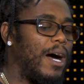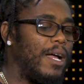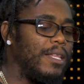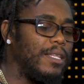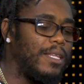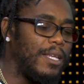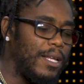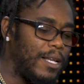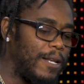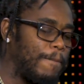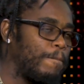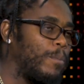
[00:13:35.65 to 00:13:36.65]

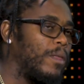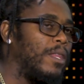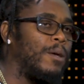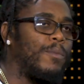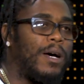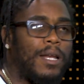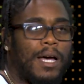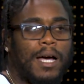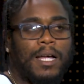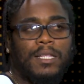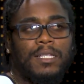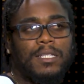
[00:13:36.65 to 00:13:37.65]
until them other
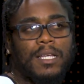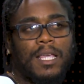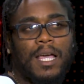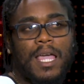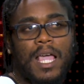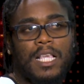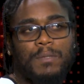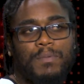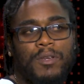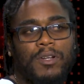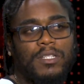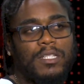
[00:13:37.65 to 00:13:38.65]
artists that can
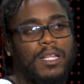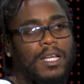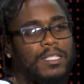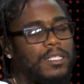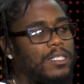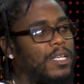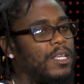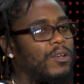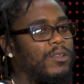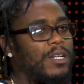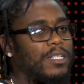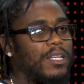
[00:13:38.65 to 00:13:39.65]
experience it and see say,
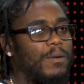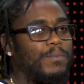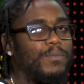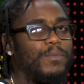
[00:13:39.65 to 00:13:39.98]
there's a